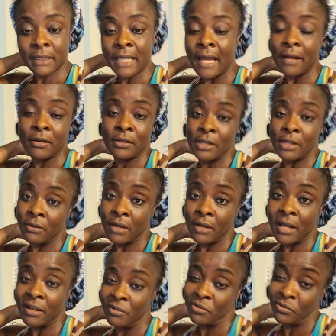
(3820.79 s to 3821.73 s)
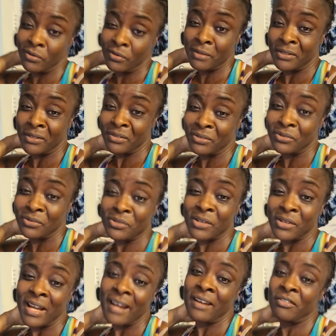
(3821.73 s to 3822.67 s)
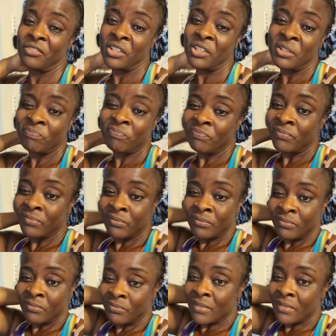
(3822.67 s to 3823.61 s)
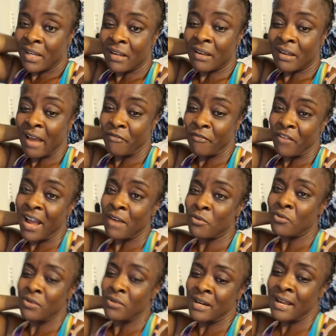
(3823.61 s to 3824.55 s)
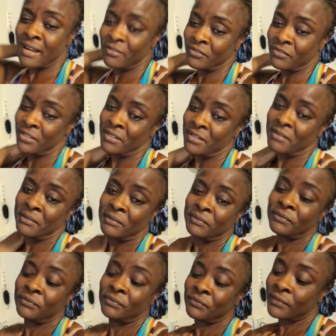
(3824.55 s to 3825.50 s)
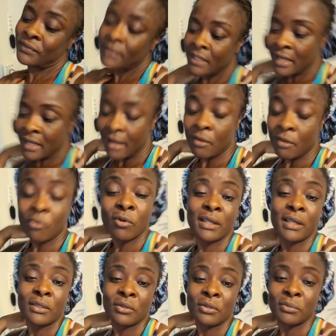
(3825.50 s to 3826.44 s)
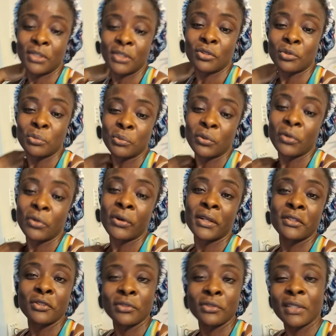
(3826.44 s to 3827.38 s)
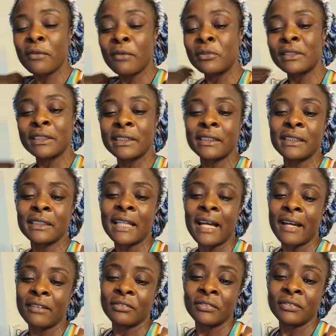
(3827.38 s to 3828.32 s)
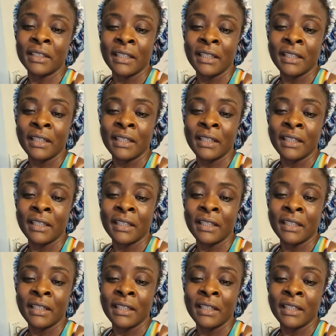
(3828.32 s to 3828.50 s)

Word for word: I don't know. I don't know when I'm going to go live. And if I go live, you know, I don't want it to be too boring. Today was a good live.